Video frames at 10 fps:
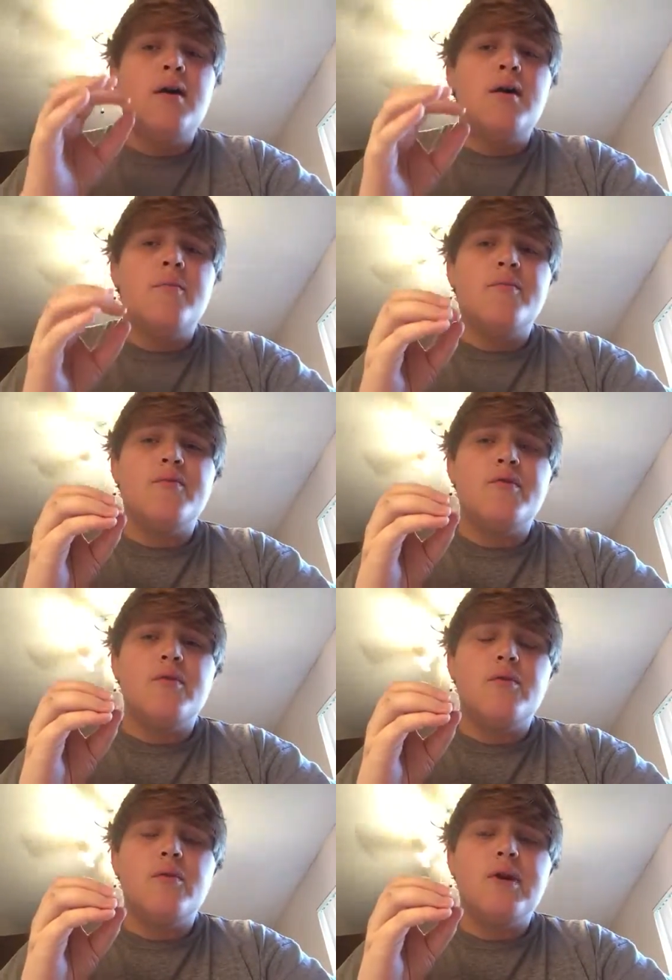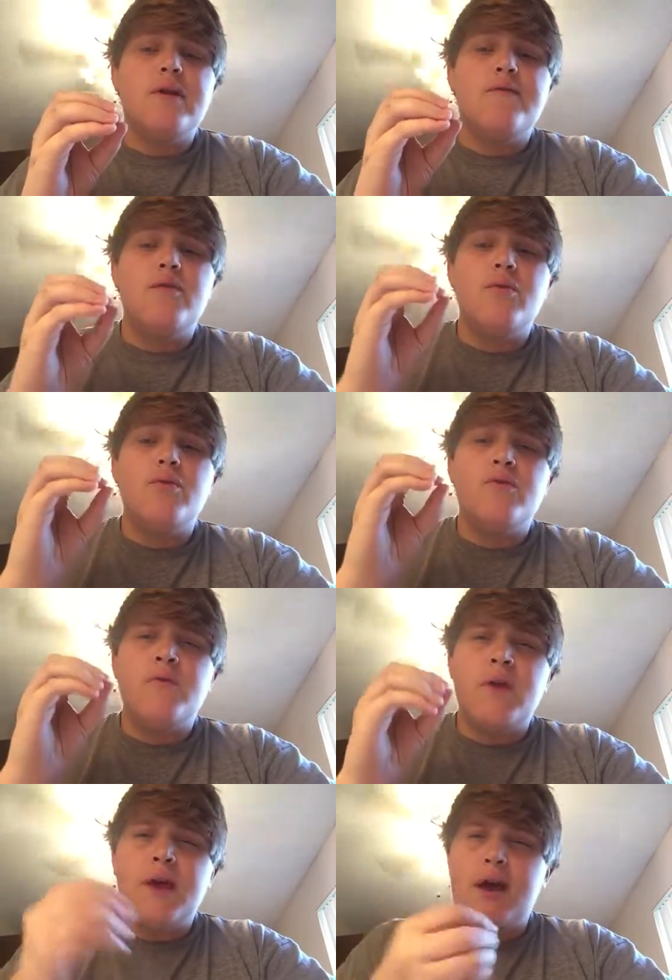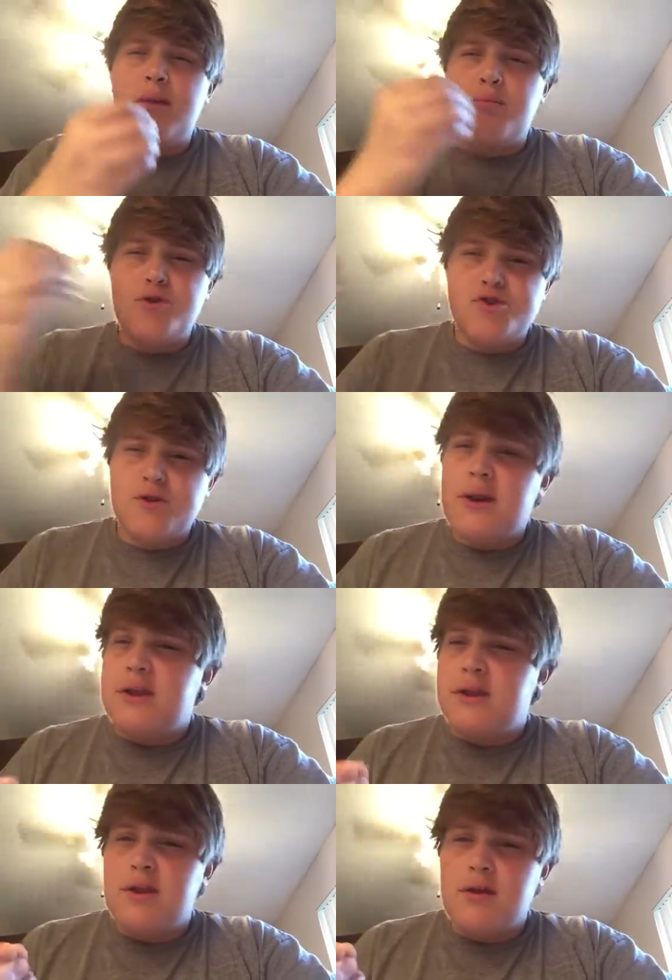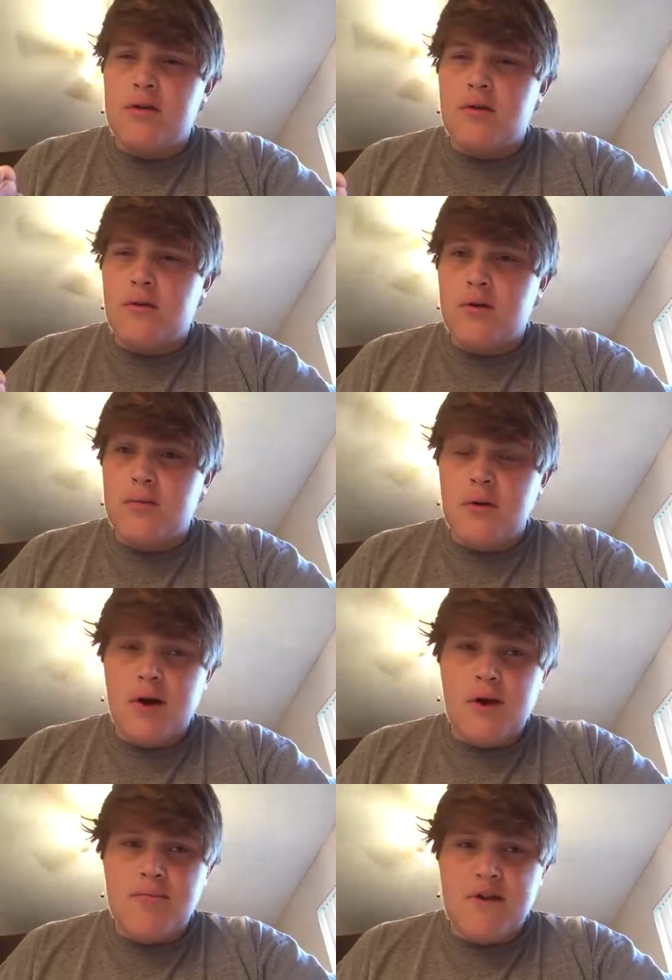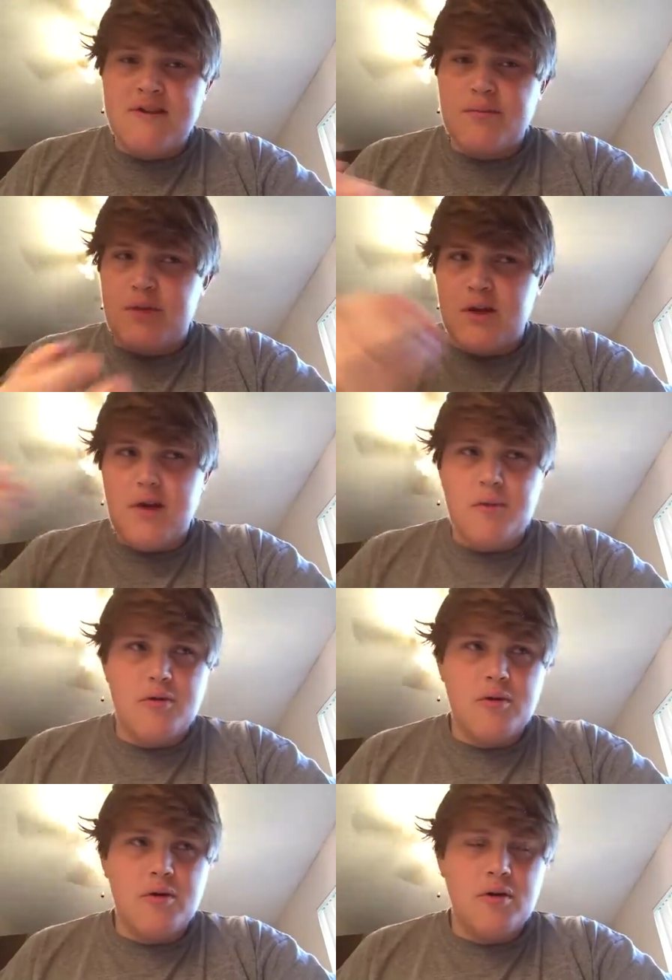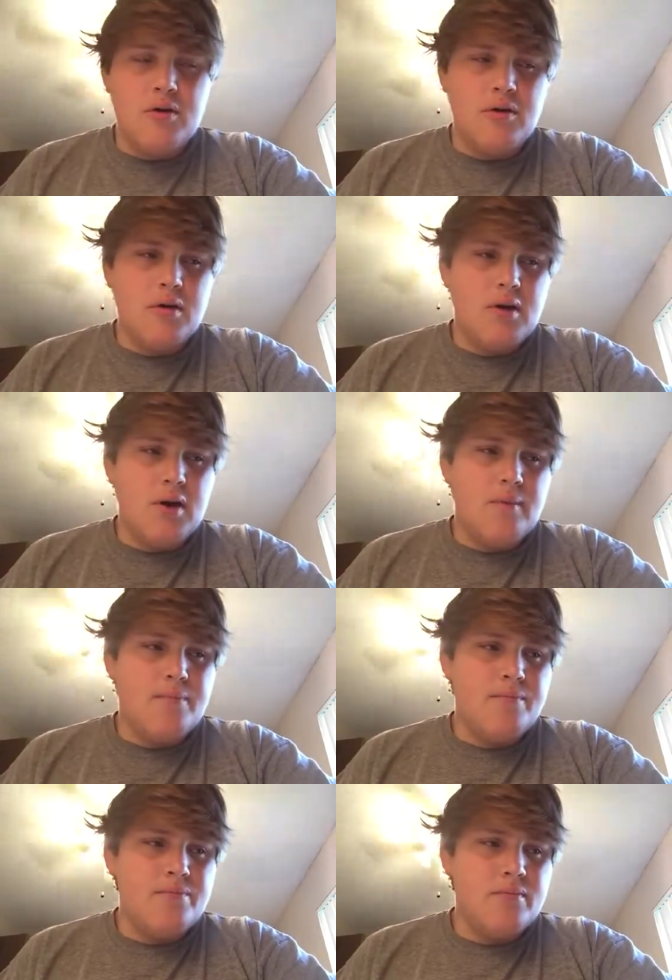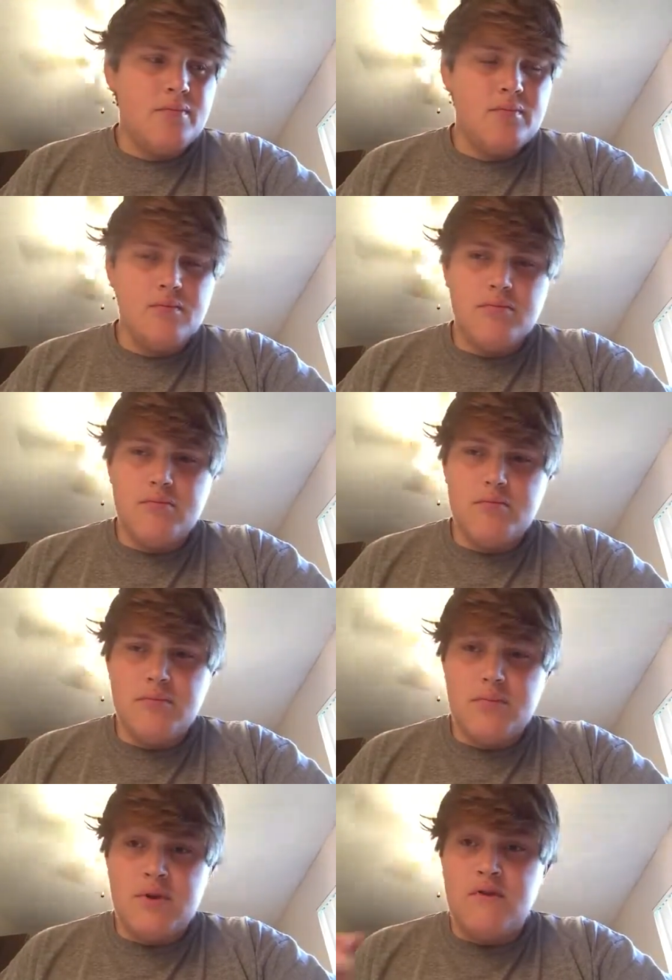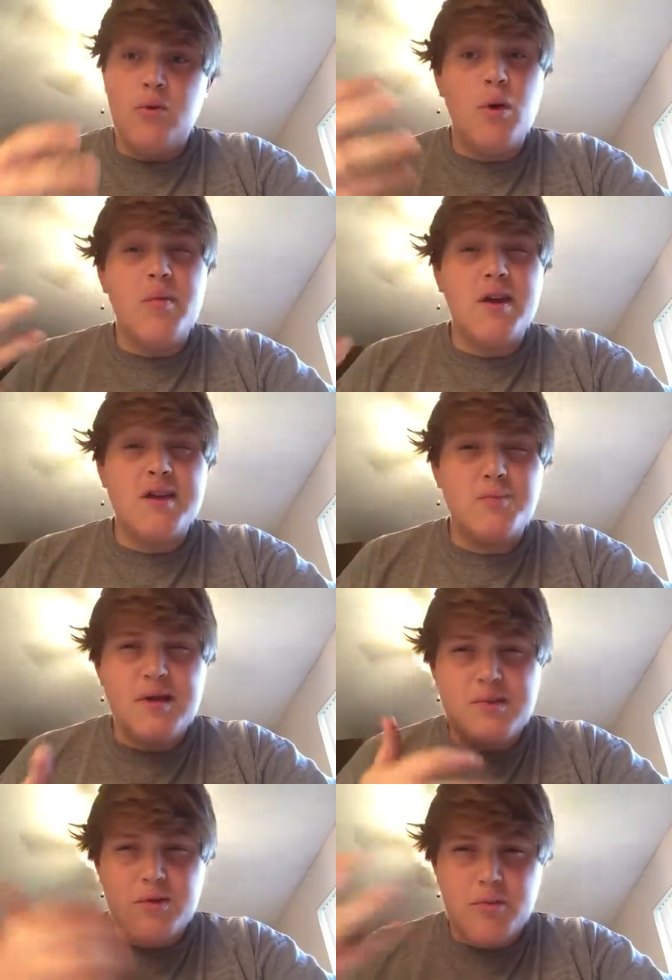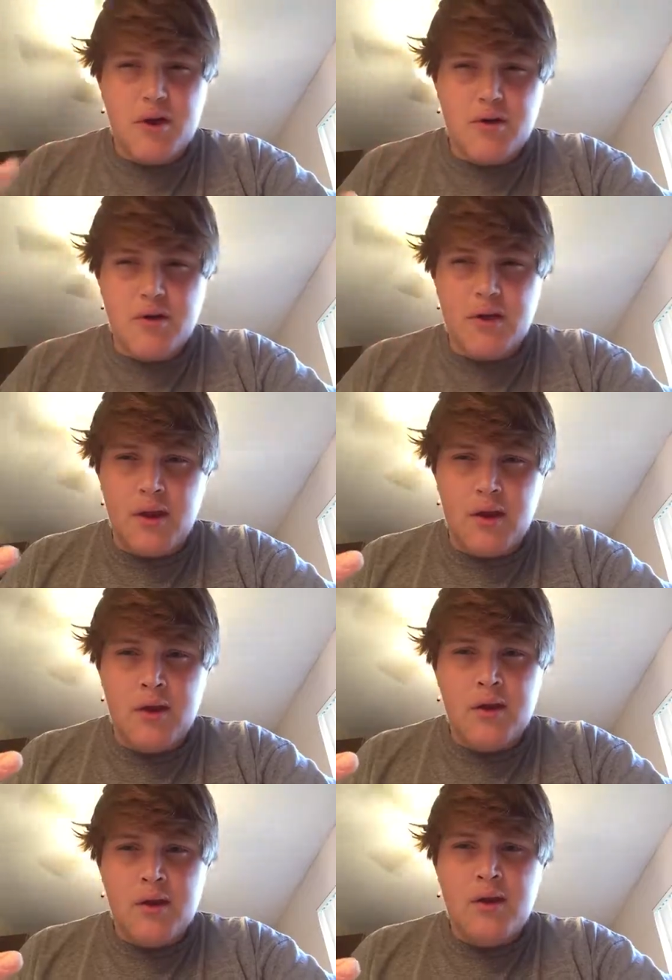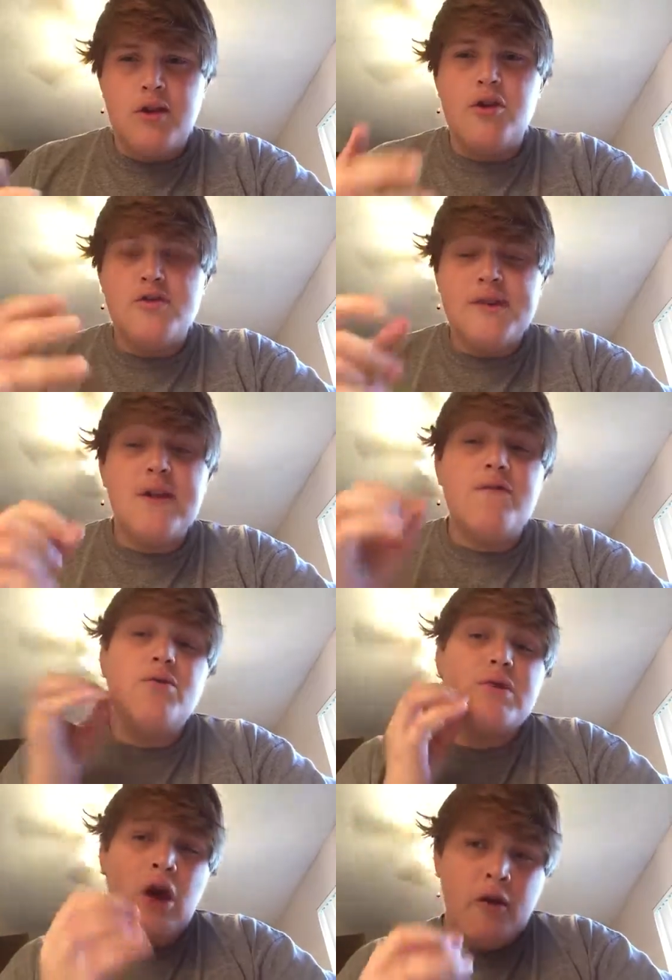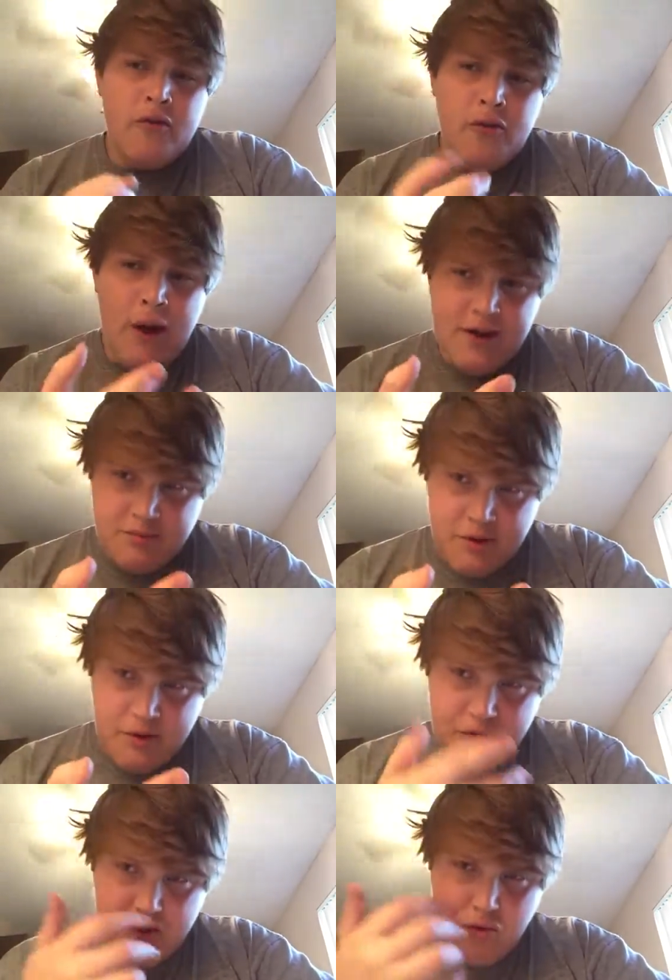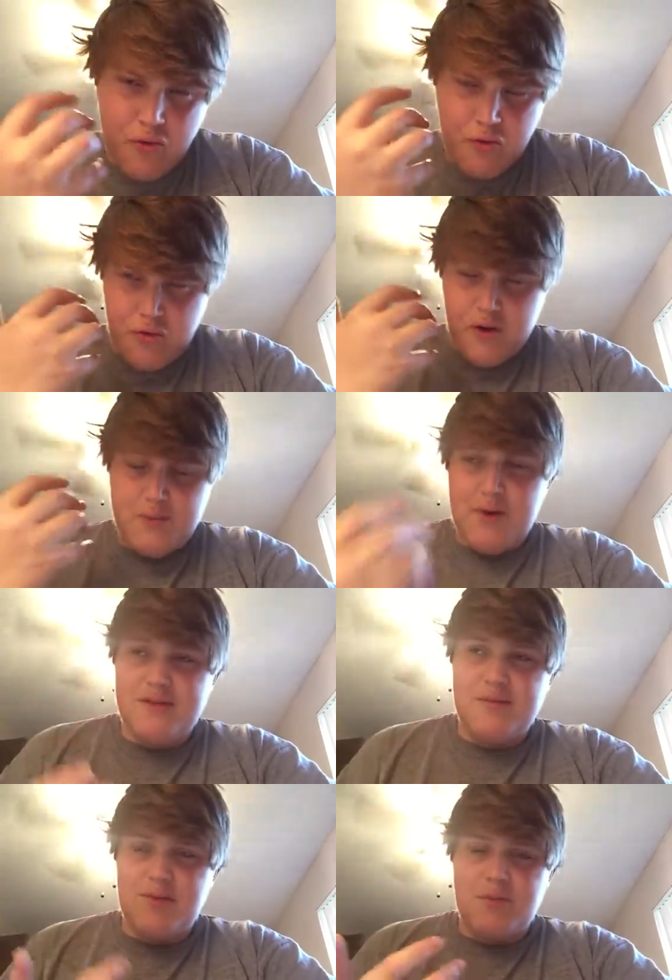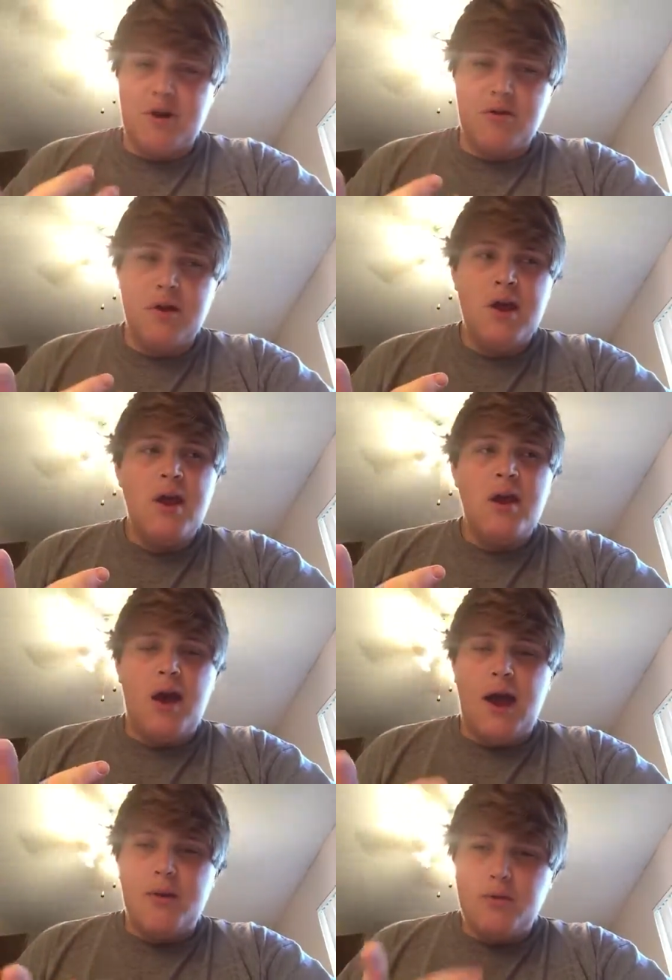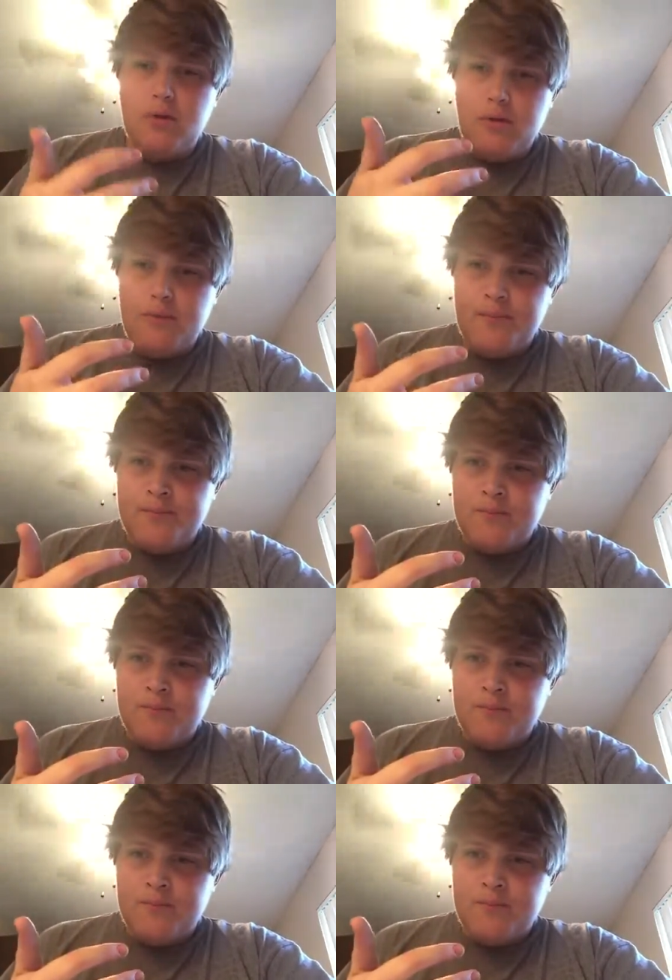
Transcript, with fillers: Um, so if you feel like I butcher anything or uh, mess something up or or um, if you want me to explain something better, then usually if you tell if you ask me to, to to explain something better, I will